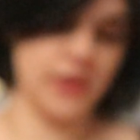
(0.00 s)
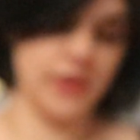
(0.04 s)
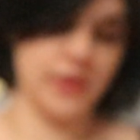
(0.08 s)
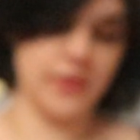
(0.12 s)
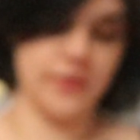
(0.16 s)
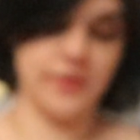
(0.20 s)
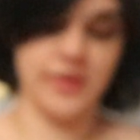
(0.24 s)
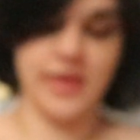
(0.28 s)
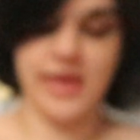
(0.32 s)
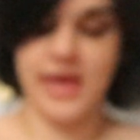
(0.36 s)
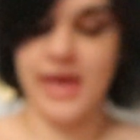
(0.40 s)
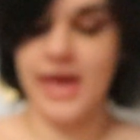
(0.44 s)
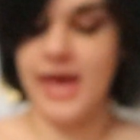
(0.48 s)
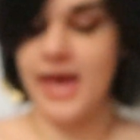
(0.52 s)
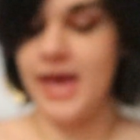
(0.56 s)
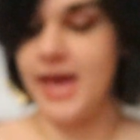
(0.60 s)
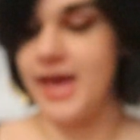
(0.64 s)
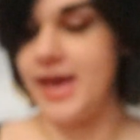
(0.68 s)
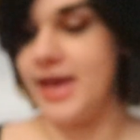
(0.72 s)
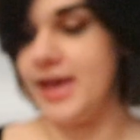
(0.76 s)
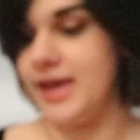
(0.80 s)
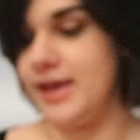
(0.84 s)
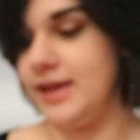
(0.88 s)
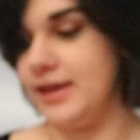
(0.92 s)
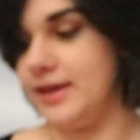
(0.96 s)

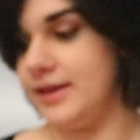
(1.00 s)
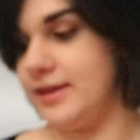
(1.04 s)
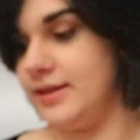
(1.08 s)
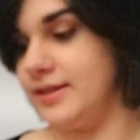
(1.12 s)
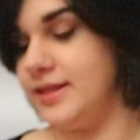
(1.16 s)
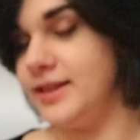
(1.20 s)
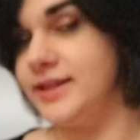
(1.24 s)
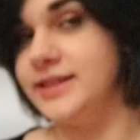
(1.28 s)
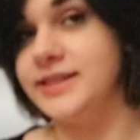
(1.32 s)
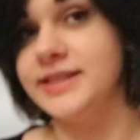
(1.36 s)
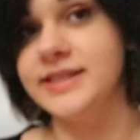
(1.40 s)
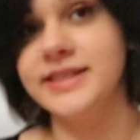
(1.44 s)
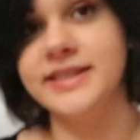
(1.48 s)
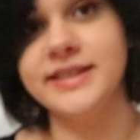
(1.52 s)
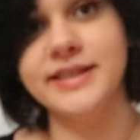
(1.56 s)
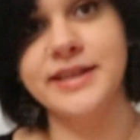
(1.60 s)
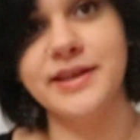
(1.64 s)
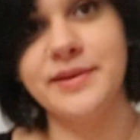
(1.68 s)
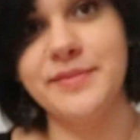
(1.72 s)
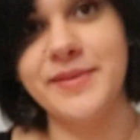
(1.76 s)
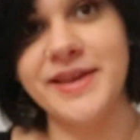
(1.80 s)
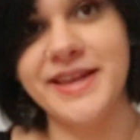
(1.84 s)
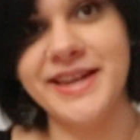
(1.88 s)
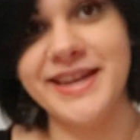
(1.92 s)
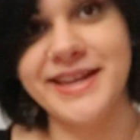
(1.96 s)
Okay, this is
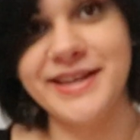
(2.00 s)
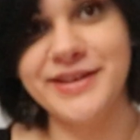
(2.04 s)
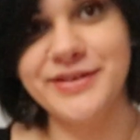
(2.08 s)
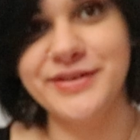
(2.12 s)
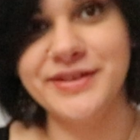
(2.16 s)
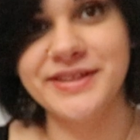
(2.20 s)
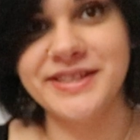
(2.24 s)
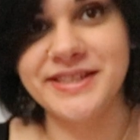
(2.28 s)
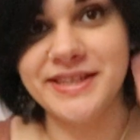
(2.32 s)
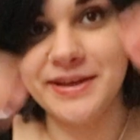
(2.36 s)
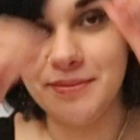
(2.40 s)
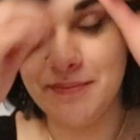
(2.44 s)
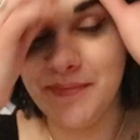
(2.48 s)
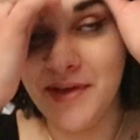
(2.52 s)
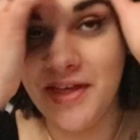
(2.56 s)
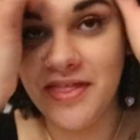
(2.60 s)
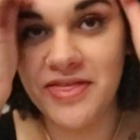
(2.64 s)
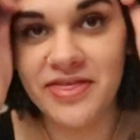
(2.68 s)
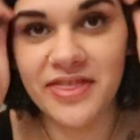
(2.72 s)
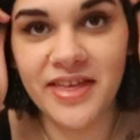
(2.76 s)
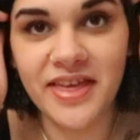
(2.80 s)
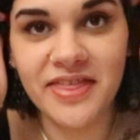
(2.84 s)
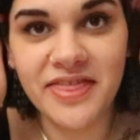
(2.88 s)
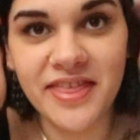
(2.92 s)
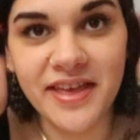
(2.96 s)
gonna be an interesting
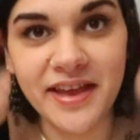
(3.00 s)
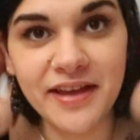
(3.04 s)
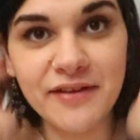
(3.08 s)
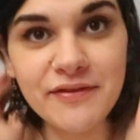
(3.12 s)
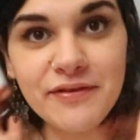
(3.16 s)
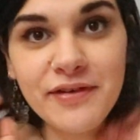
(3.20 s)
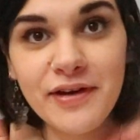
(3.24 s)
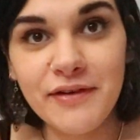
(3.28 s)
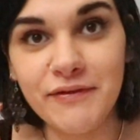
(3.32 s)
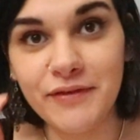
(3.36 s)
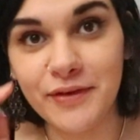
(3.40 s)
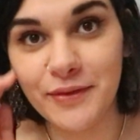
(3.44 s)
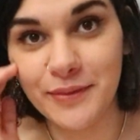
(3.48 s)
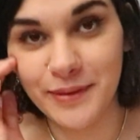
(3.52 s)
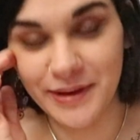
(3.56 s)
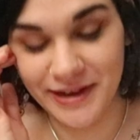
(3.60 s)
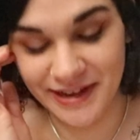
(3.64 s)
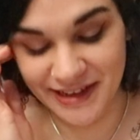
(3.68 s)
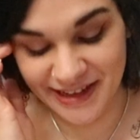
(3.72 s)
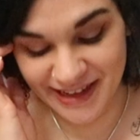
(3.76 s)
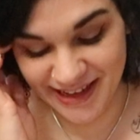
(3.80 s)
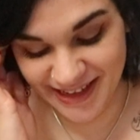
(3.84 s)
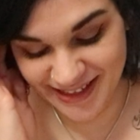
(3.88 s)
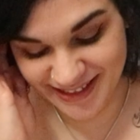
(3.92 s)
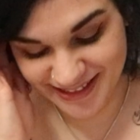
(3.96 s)
month, I think, for
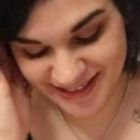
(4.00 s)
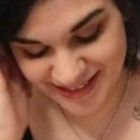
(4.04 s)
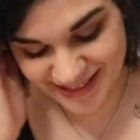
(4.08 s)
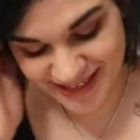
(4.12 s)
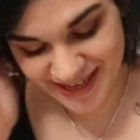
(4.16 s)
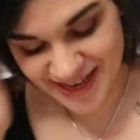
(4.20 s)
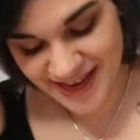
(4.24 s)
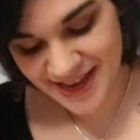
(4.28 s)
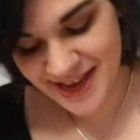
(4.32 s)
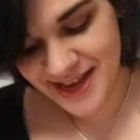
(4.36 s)
everyone, guys.